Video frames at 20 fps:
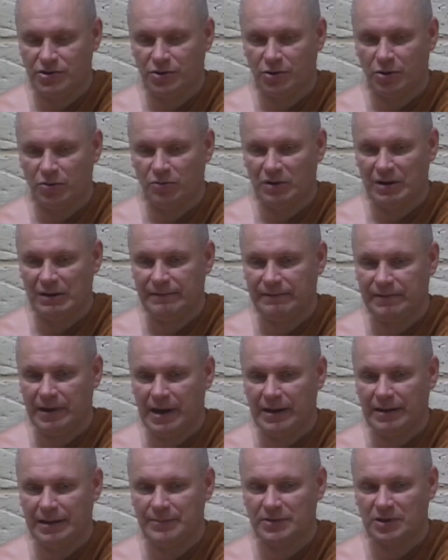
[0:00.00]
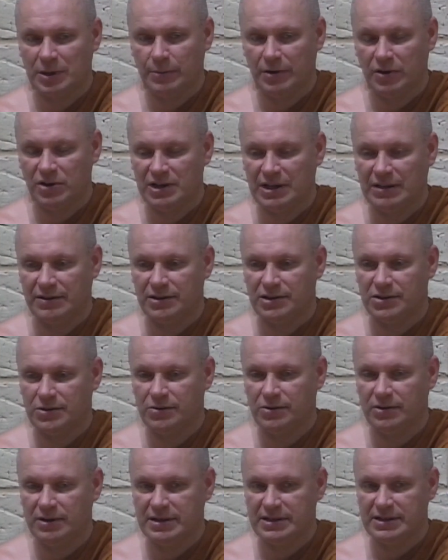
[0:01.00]
You don't really find them so much in the
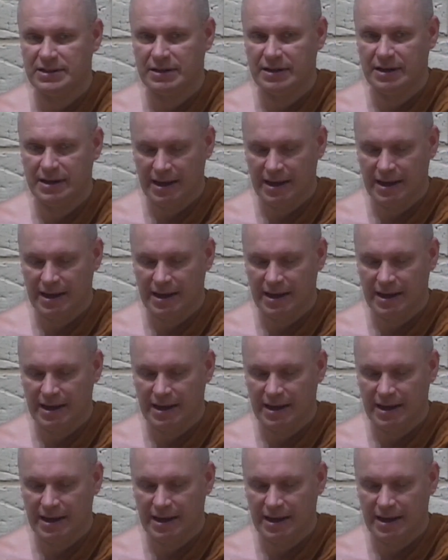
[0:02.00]
suttas.